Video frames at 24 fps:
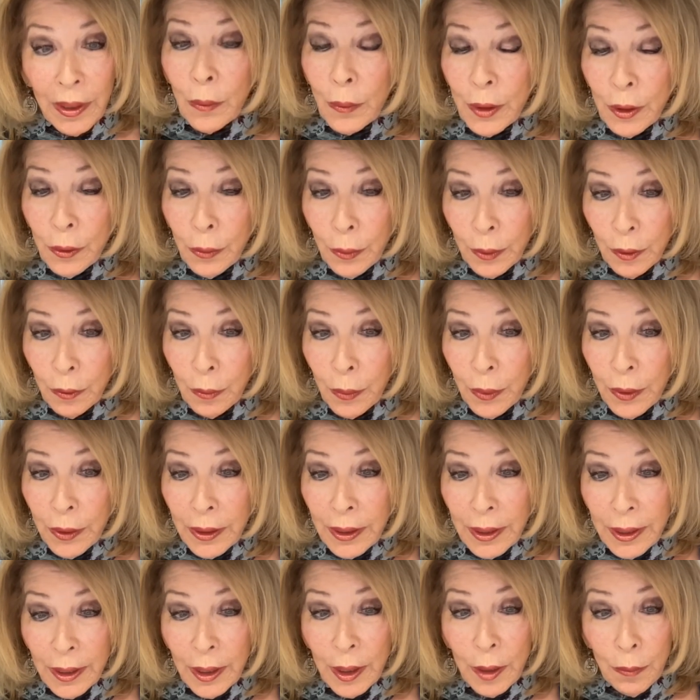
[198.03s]
which was
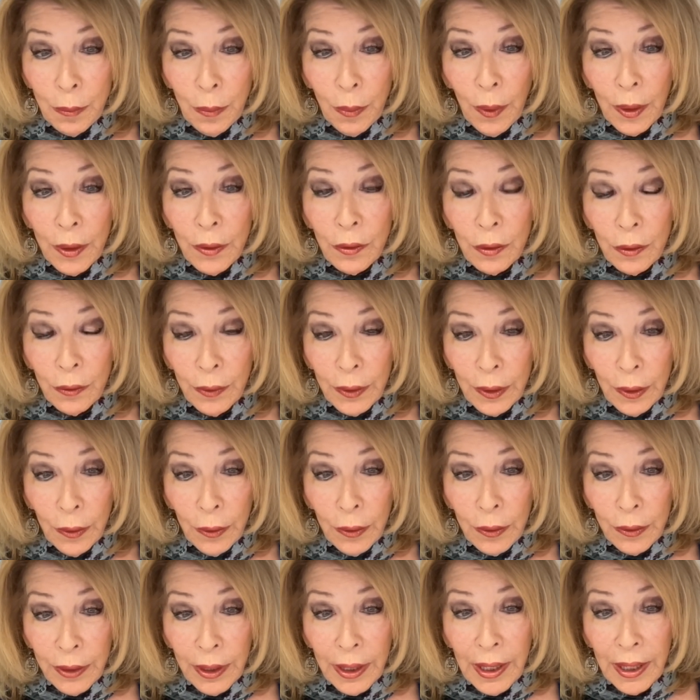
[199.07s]
pretty impressive in
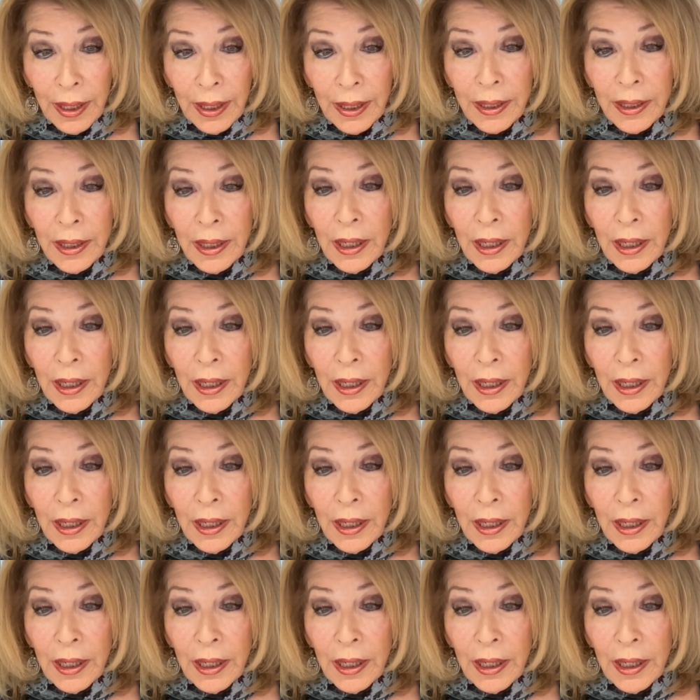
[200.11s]
her day.